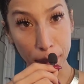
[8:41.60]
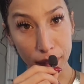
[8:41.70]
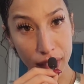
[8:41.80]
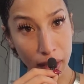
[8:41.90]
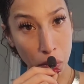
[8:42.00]

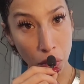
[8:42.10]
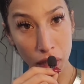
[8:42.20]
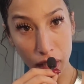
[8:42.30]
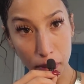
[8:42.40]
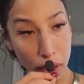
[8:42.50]

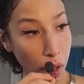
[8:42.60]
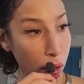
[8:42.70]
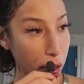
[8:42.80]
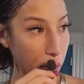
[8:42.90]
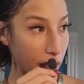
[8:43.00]
Someone could be
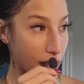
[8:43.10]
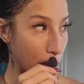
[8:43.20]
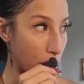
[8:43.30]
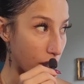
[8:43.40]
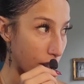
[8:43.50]
going through it.
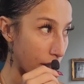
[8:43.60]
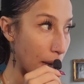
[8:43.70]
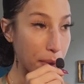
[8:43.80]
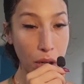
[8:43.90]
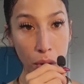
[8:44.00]
Someone could
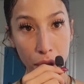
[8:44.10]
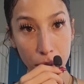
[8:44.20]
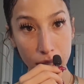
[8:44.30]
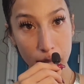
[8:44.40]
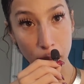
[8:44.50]
not be going
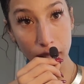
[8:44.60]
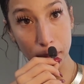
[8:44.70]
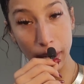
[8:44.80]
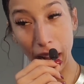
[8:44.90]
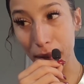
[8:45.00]
through it. Someone could
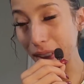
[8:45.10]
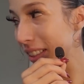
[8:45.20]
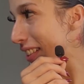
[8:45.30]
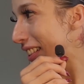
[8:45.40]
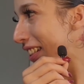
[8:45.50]
be
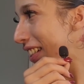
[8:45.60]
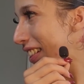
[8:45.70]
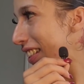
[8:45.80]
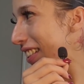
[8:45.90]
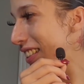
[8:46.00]
having
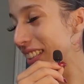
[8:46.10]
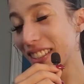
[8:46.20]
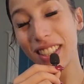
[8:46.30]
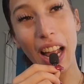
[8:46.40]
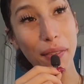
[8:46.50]

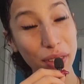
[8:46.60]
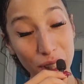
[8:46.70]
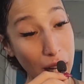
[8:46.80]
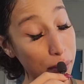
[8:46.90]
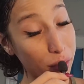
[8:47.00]
the
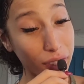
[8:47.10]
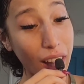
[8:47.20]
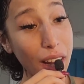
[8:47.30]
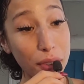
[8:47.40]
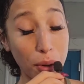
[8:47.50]
time of their
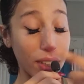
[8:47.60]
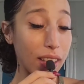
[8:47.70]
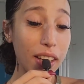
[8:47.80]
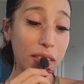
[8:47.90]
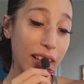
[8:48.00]
life, going to
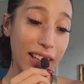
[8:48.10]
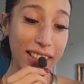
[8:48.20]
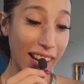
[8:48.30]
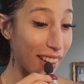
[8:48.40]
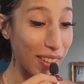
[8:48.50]

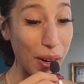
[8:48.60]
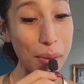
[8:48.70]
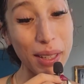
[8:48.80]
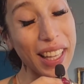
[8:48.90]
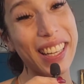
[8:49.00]
Legoland. I don't know,
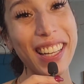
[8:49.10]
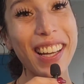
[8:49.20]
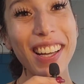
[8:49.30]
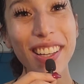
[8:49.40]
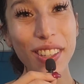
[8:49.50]

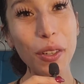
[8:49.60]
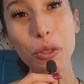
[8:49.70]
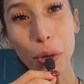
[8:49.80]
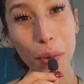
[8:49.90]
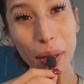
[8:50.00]
but
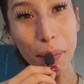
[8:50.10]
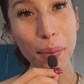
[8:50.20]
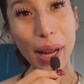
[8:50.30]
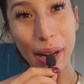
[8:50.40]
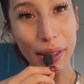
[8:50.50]
don't
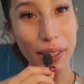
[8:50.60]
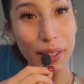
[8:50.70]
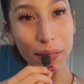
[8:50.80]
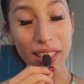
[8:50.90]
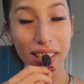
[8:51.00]

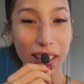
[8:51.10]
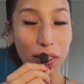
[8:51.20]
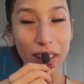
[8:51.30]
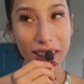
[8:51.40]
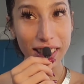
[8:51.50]
compare. I say
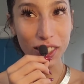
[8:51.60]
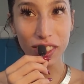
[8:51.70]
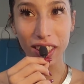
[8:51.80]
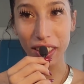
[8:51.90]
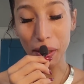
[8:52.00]
Legoland because he
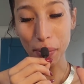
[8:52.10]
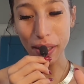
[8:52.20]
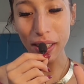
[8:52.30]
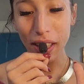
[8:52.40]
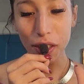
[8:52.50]
just said that,
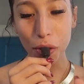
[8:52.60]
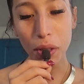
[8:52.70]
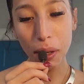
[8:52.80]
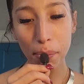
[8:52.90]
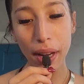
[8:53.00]
but
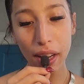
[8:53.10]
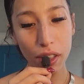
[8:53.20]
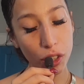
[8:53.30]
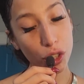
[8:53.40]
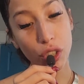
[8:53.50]
don't compare
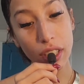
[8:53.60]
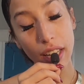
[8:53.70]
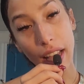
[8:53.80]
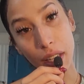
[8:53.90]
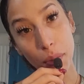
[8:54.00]
your journey
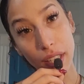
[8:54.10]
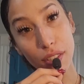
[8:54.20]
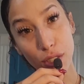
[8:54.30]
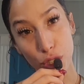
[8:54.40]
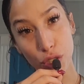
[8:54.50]
to anyone
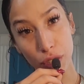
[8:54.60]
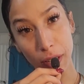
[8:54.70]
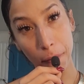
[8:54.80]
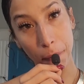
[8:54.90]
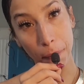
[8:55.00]
else's journey.